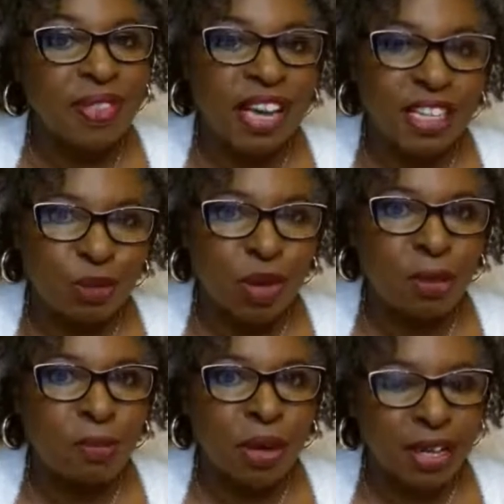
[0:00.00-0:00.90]
That's
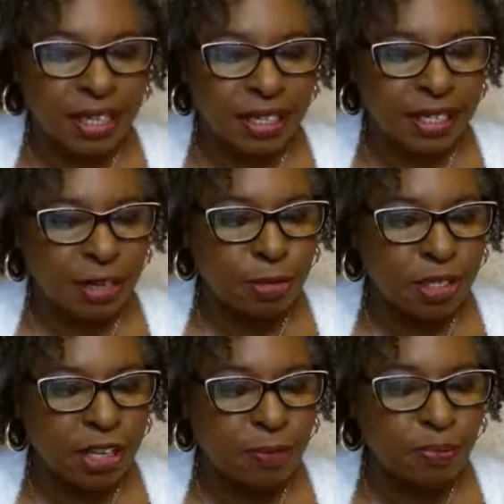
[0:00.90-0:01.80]
where the mindless
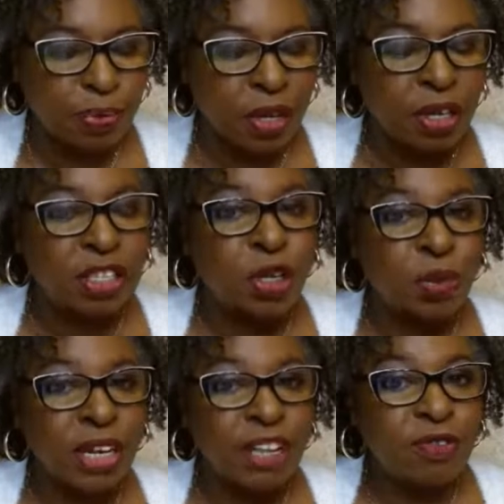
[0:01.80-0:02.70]
comes in. So
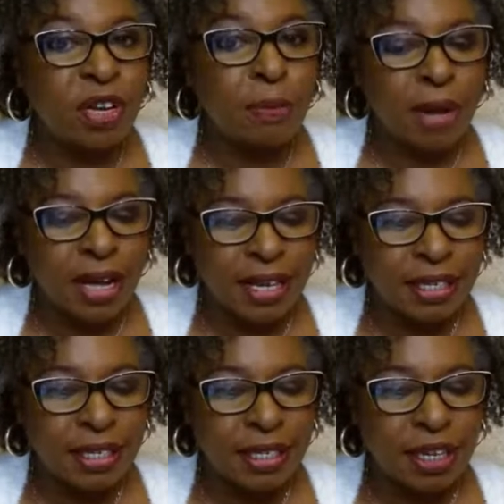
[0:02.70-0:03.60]
we live in a
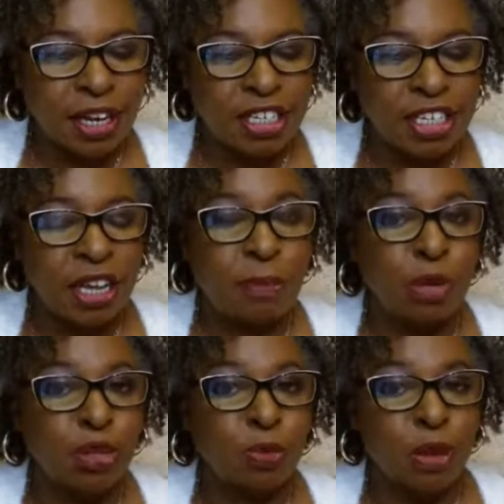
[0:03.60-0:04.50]
mindless society, and
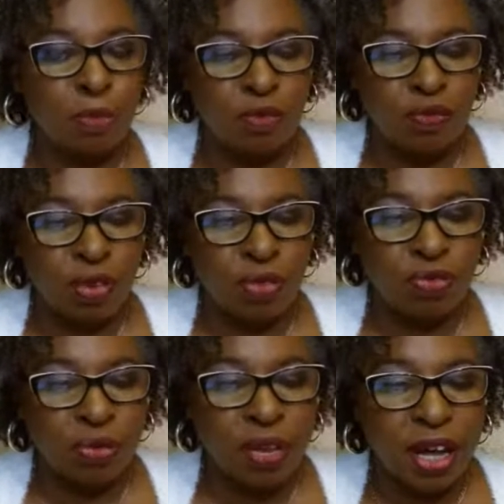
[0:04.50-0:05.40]
most people run
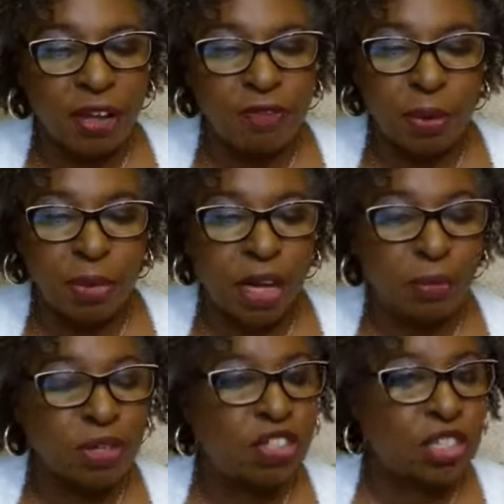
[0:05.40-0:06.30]
through life not
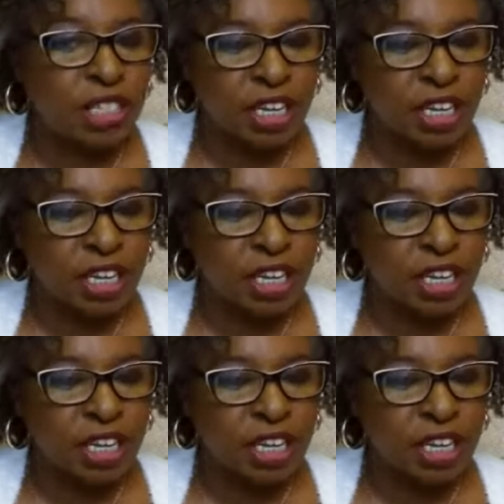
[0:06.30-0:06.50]
paying much